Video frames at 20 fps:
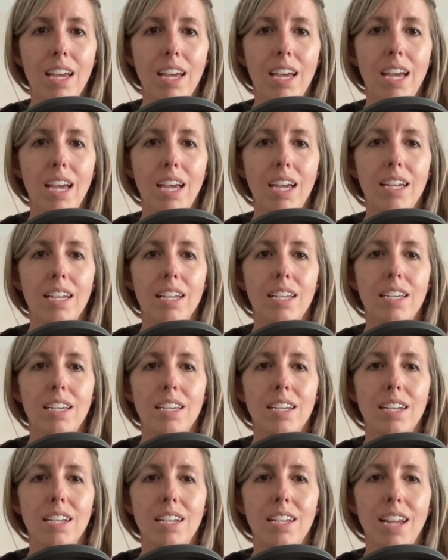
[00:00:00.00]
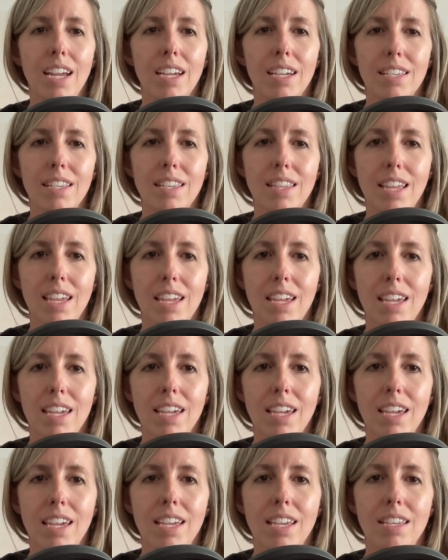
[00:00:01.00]
And next thing
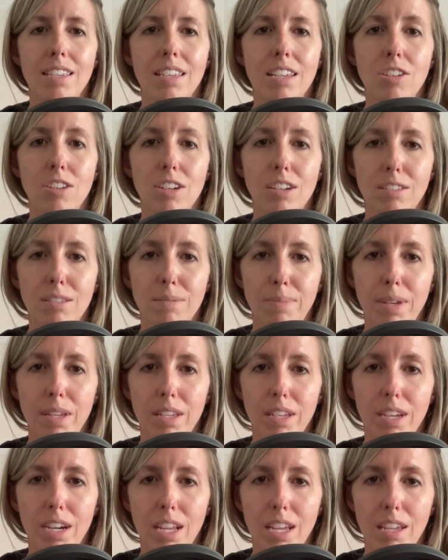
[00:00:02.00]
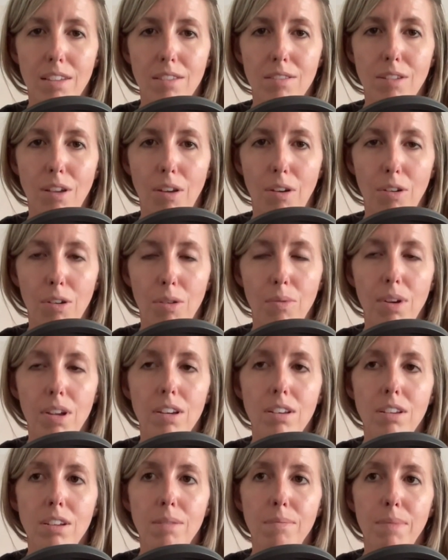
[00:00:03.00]
is adjustability. So you
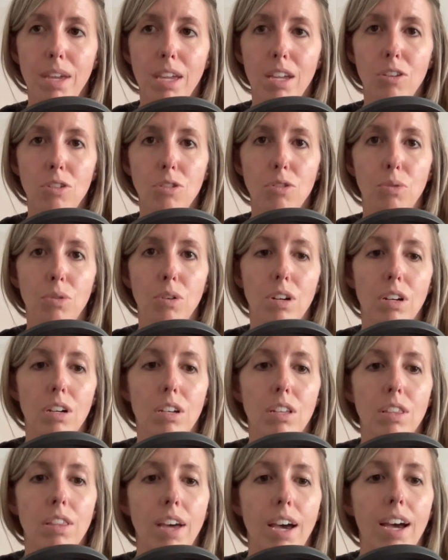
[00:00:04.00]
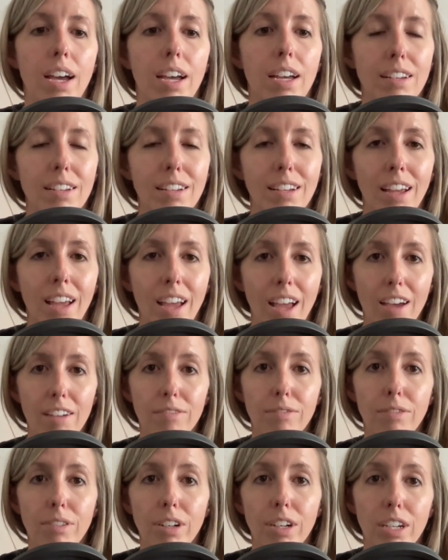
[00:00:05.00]
want to make sure that
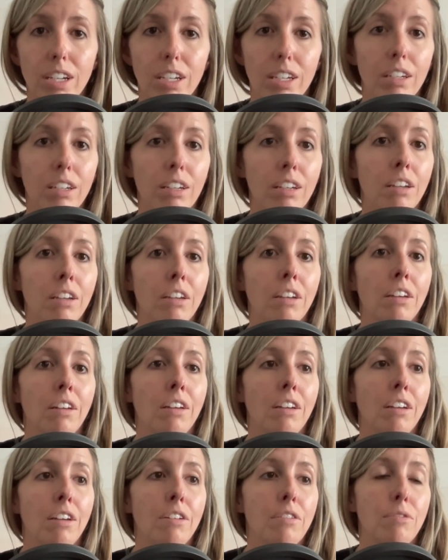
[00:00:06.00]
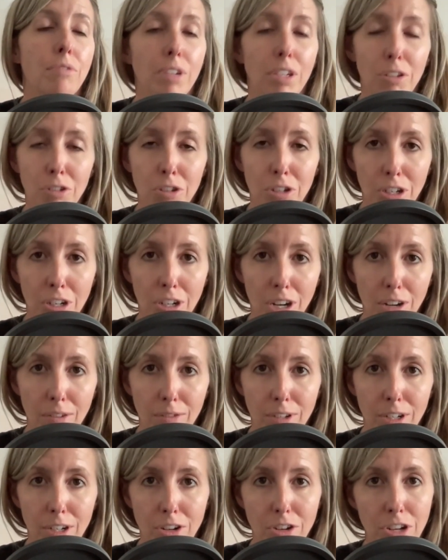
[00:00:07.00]
every feature of
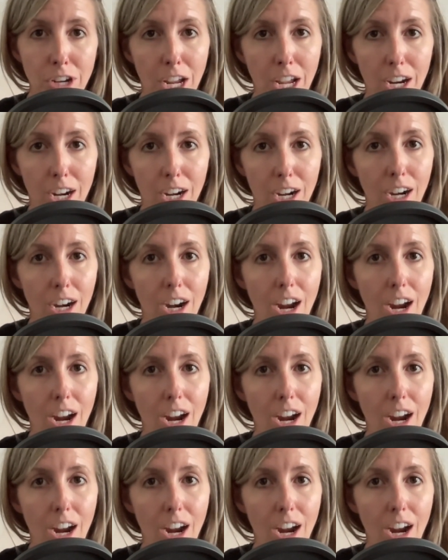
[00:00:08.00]
your chair